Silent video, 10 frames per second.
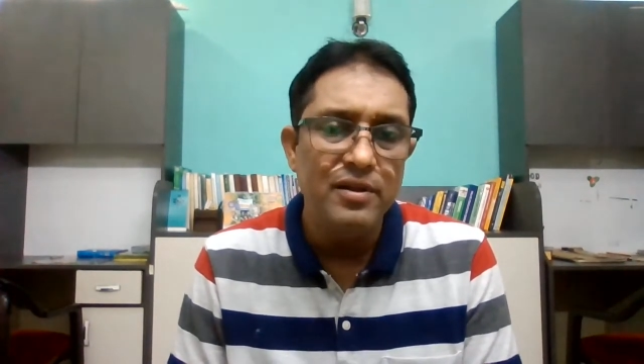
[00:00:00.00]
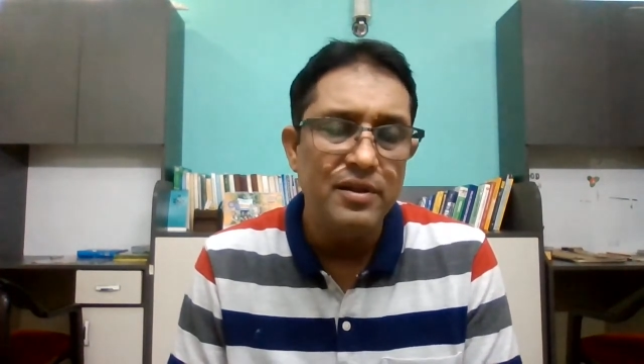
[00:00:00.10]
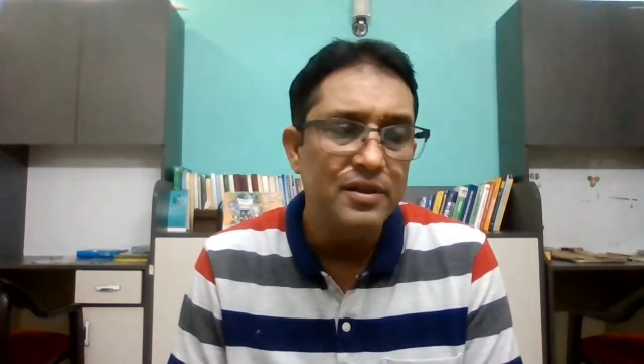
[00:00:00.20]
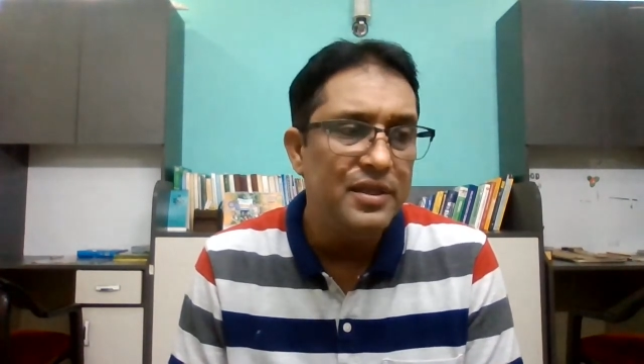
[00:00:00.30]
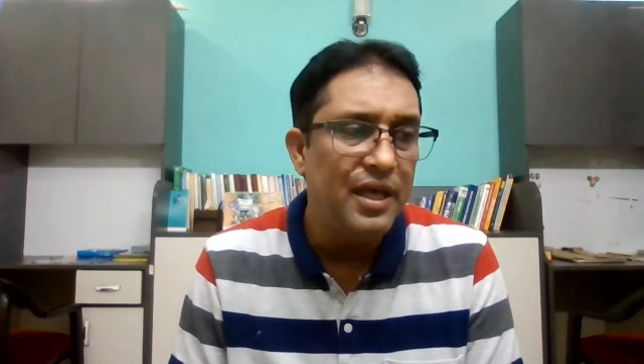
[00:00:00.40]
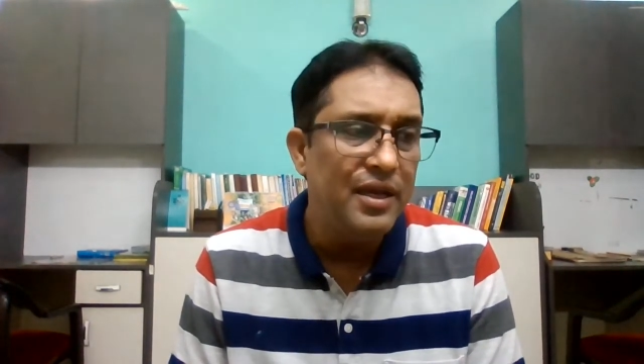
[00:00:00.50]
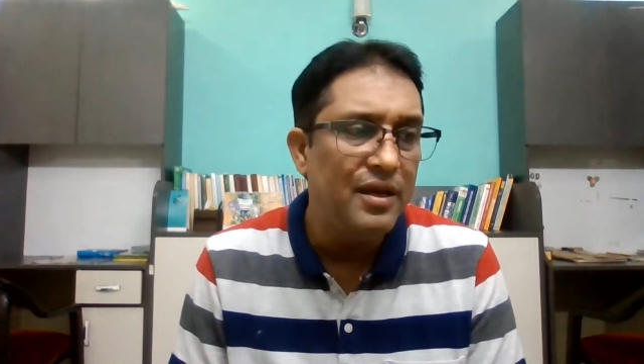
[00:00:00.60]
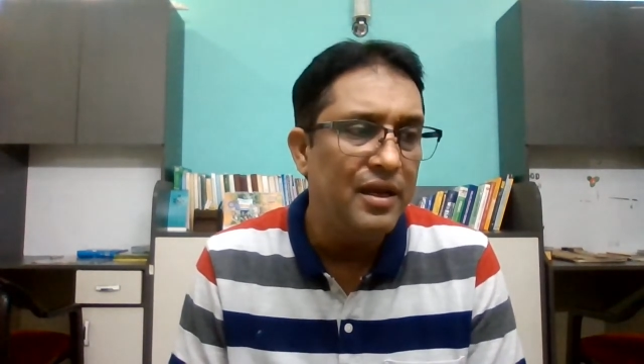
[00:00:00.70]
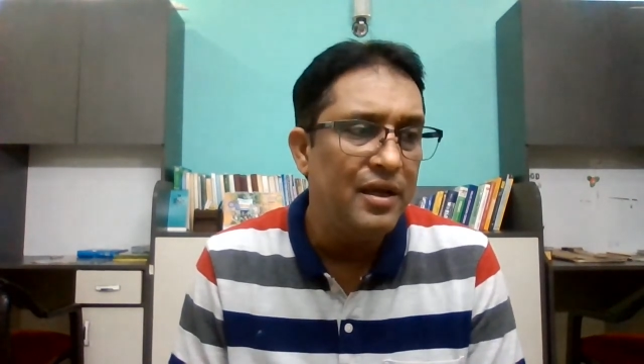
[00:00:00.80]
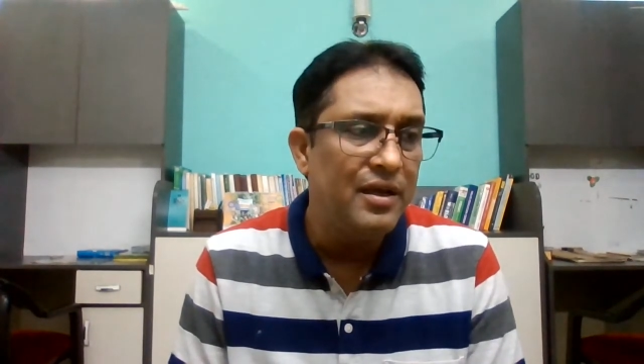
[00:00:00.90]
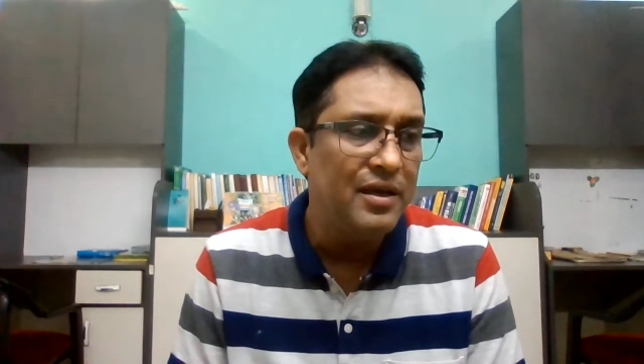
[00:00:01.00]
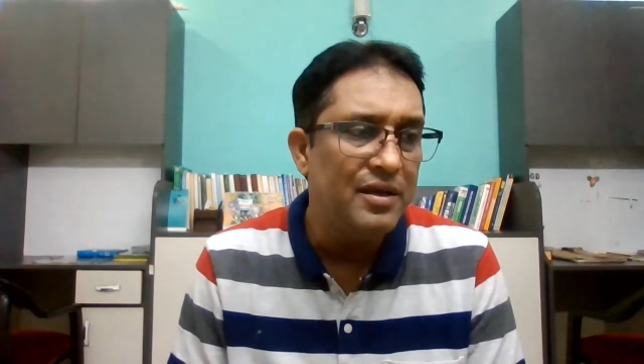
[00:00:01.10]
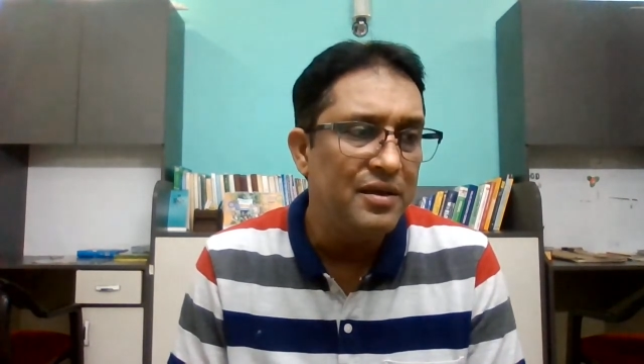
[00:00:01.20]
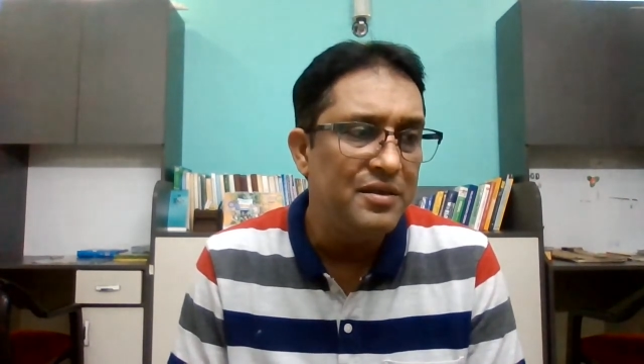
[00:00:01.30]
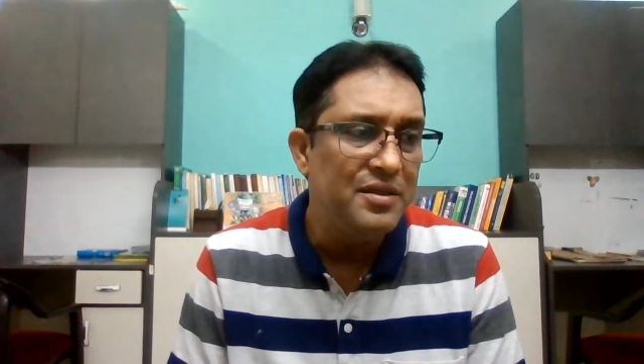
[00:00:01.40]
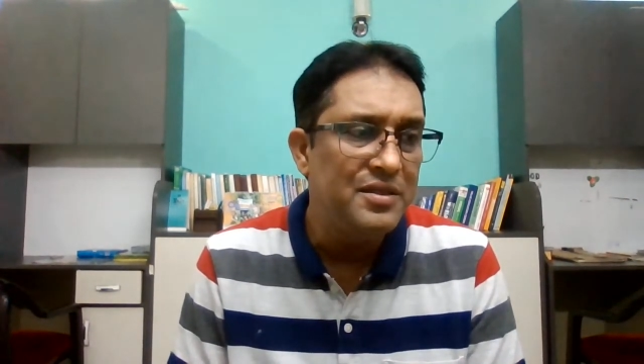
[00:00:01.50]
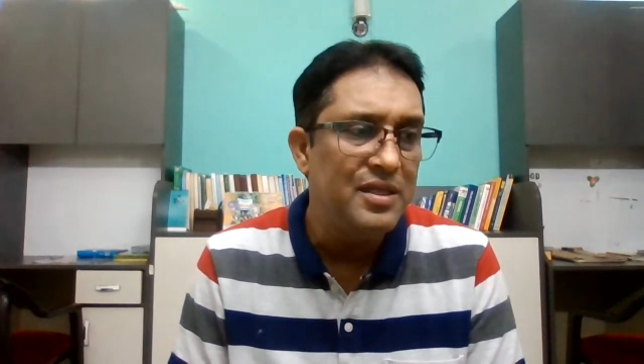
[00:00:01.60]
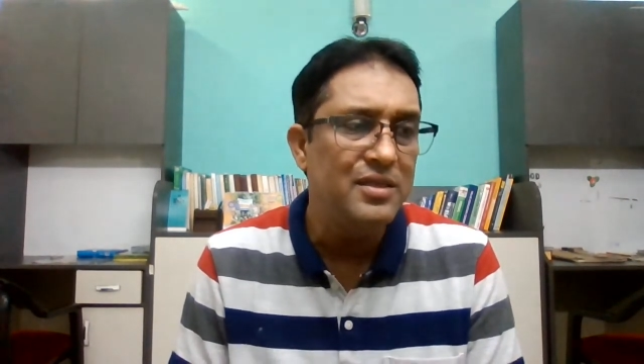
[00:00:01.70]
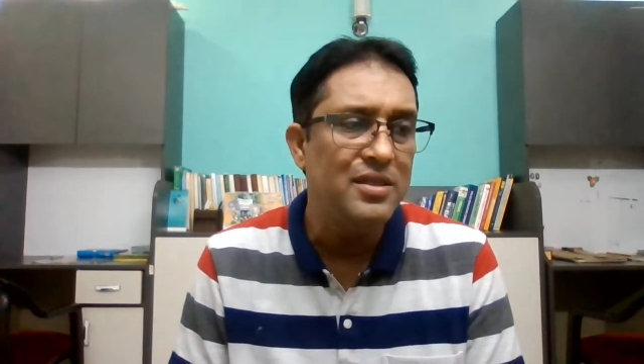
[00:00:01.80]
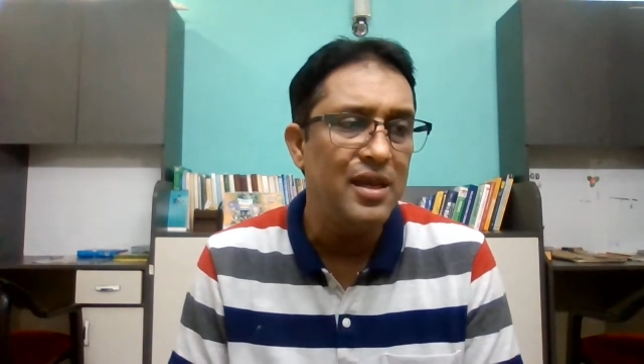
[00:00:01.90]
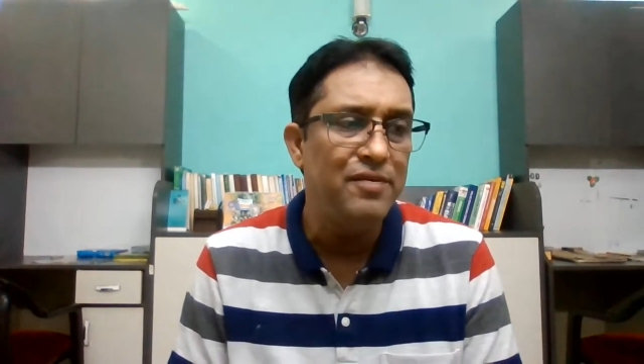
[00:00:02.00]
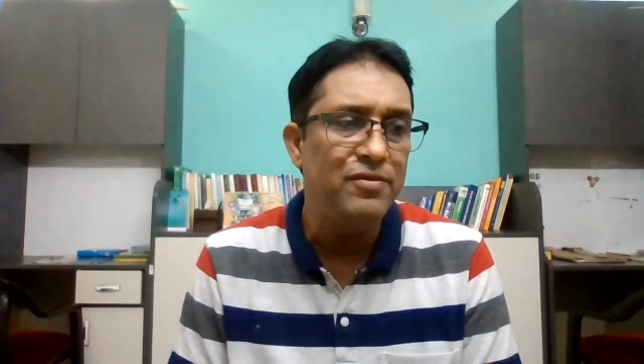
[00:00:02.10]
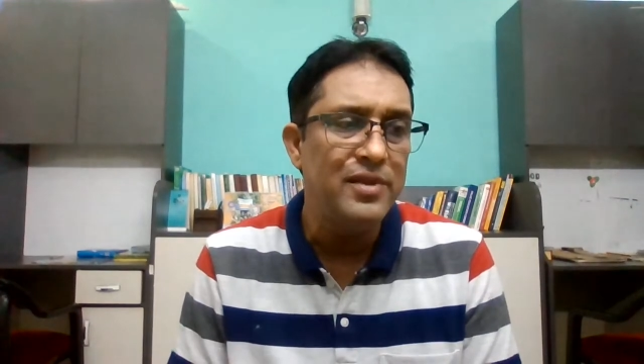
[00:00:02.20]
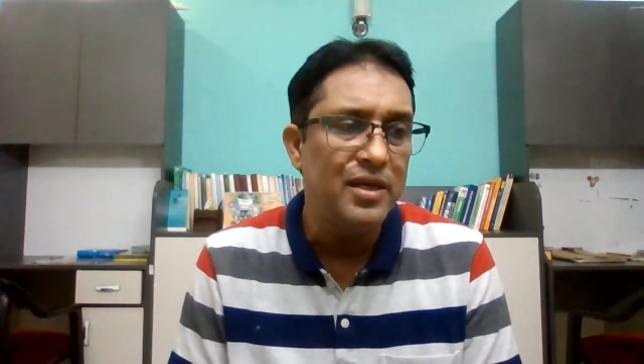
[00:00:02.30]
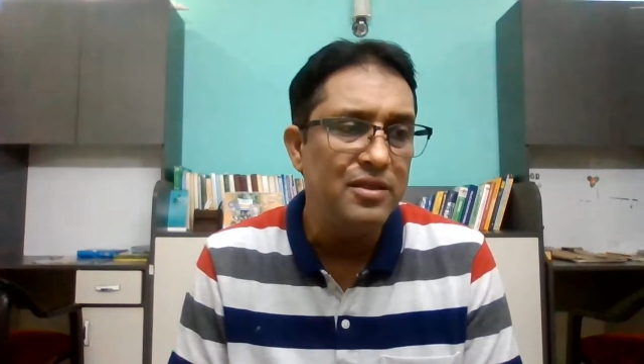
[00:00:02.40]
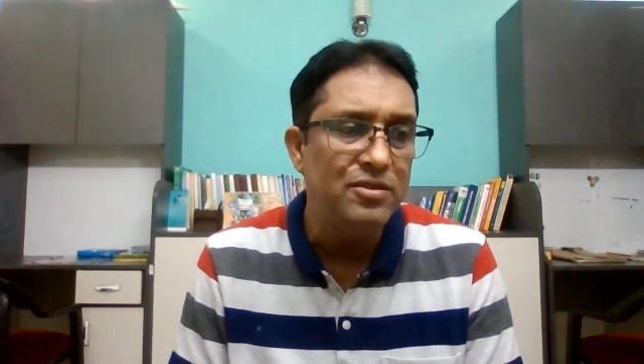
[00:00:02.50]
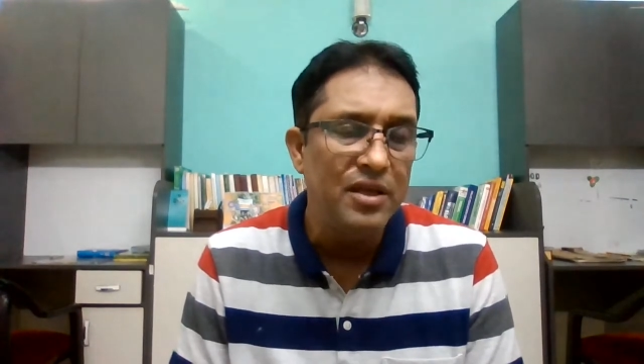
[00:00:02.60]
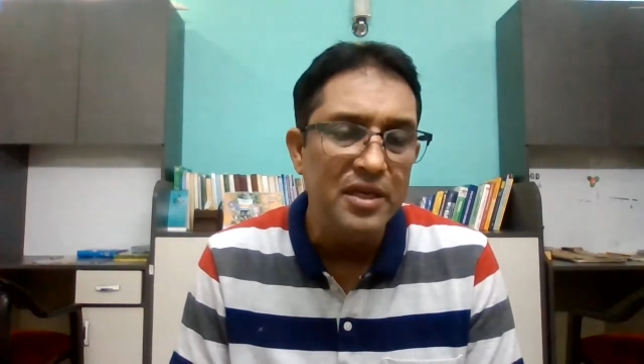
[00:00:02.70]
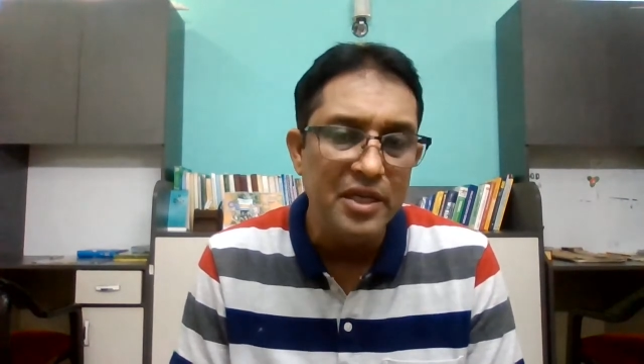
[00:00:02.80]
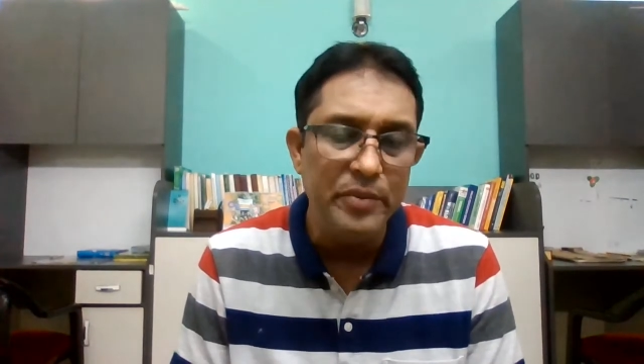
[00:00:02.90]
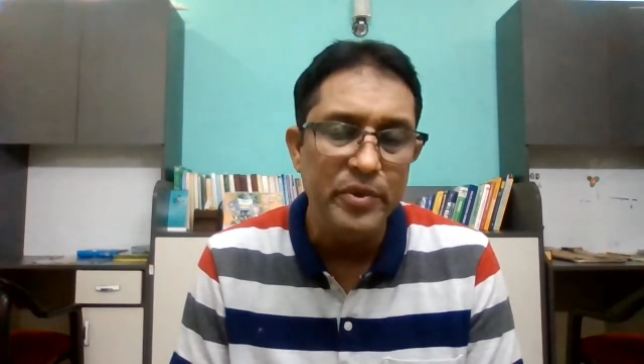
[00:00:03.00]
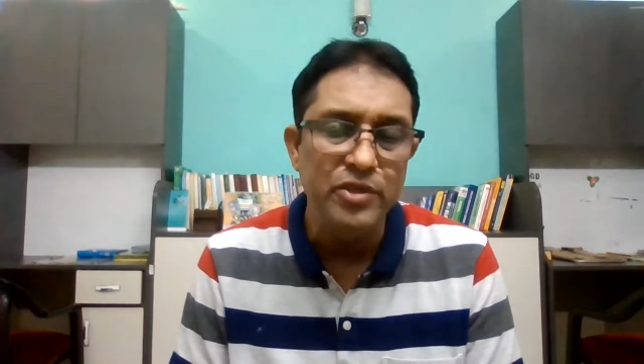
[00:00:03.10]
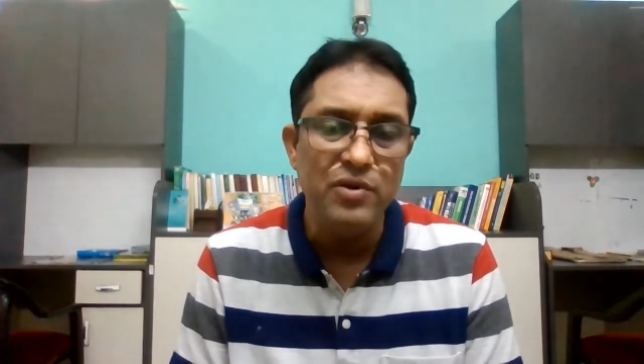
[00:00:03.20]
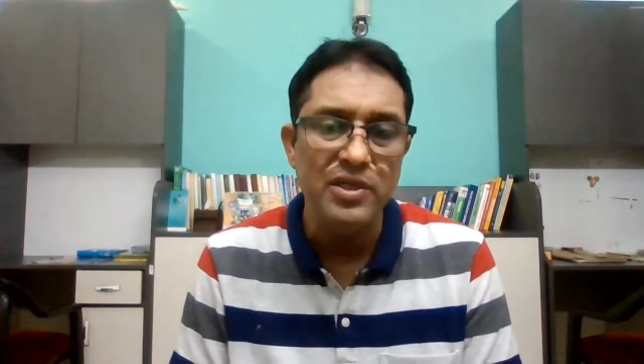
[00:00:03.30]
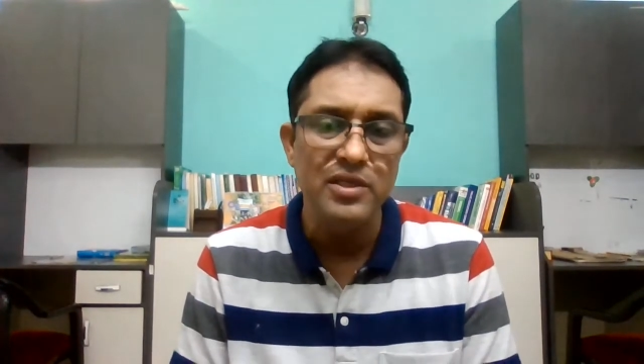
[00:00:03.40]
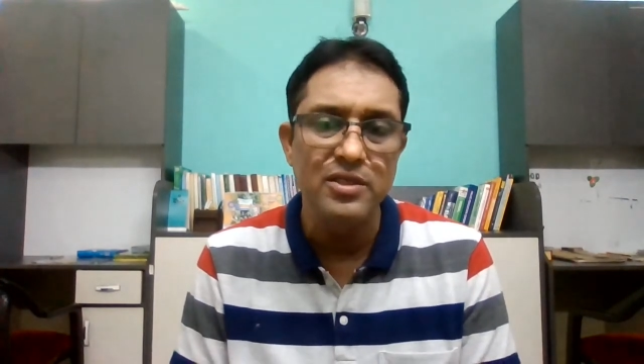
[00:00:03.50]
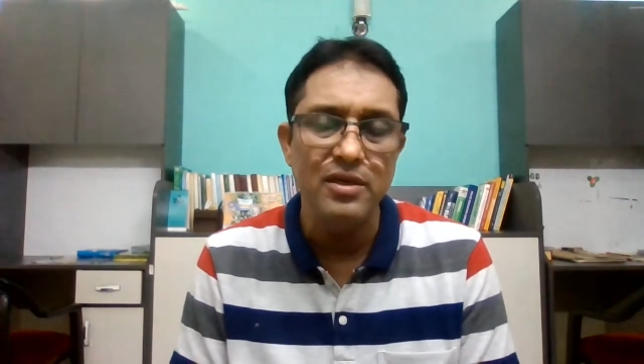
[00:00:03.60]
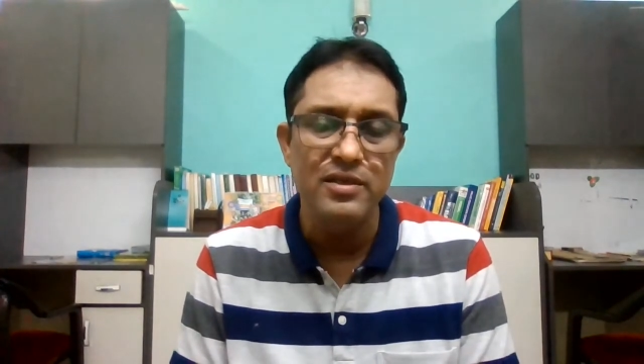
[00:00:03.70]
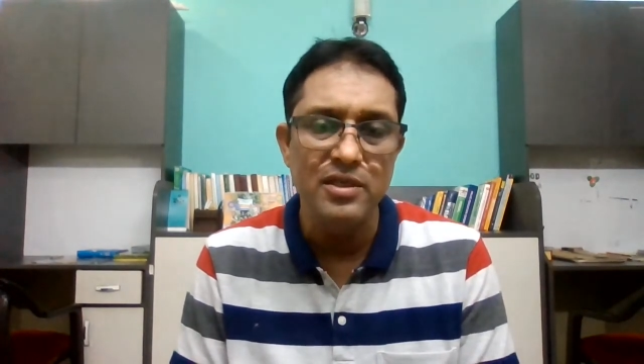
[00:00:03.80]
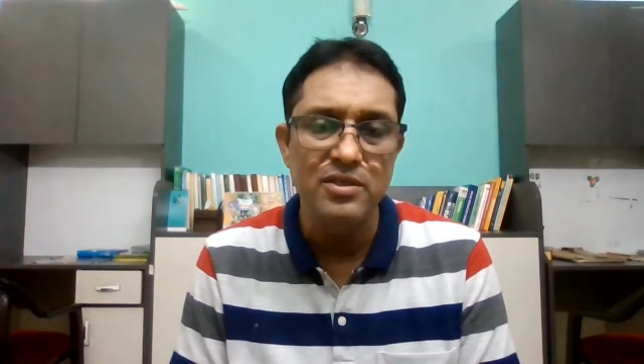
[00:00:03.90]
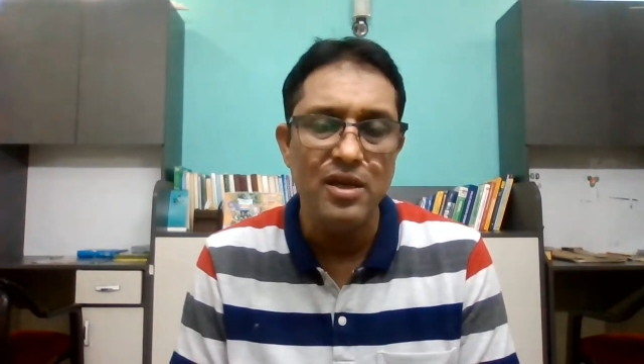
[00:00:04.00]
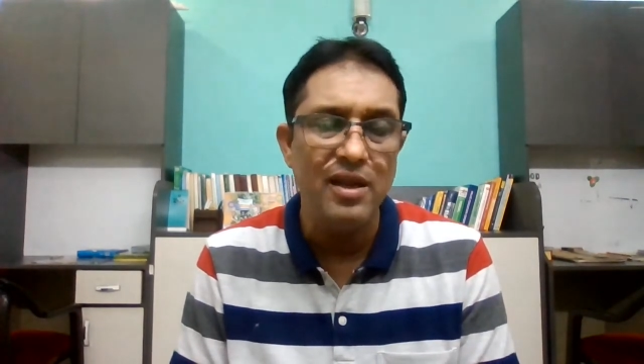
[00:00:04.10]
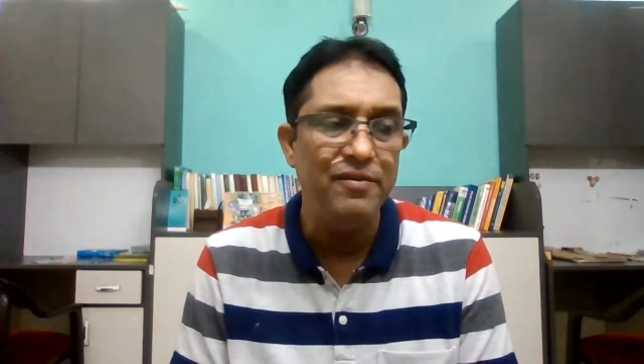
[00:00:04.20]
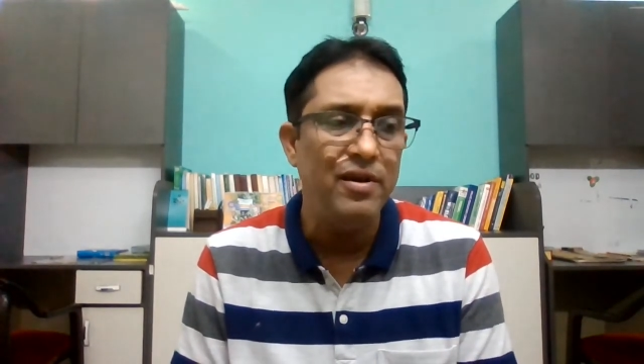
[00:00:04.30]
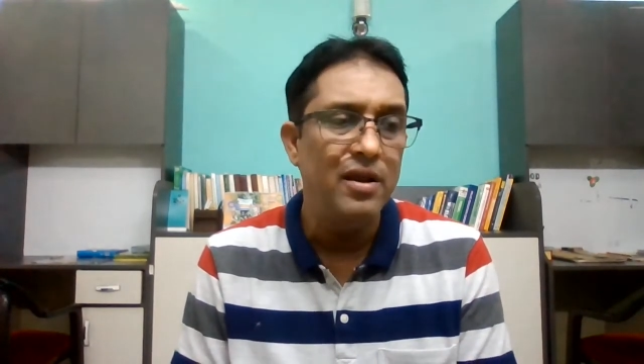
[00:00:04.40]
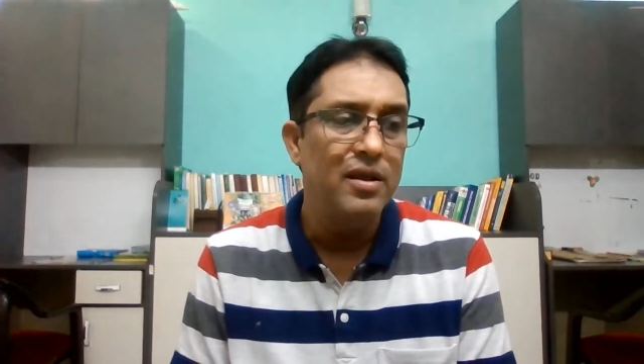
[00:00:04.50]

then the sixth level, that is the individual teacher level,